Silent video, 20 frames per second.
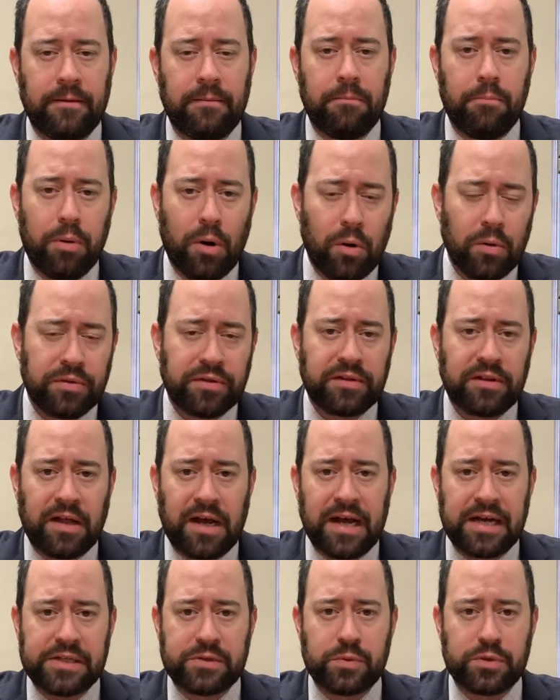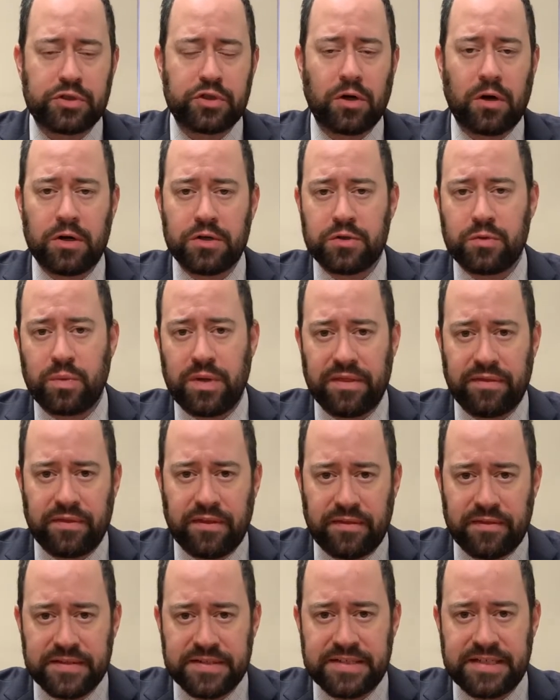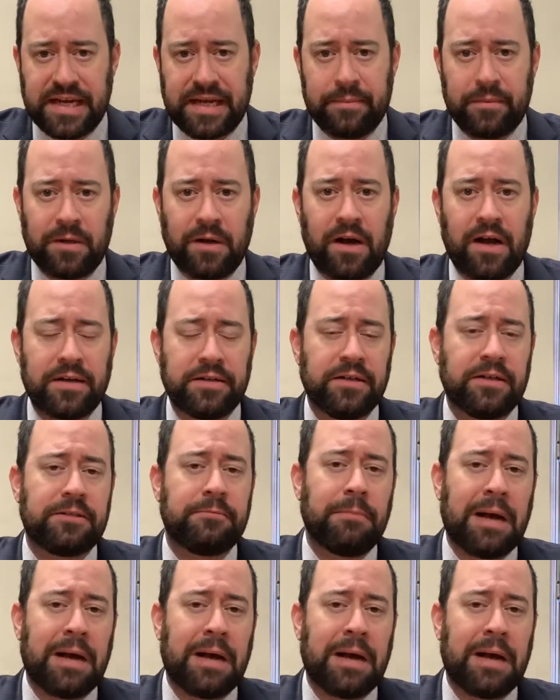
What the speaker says: Both clients were charged with the same conduct.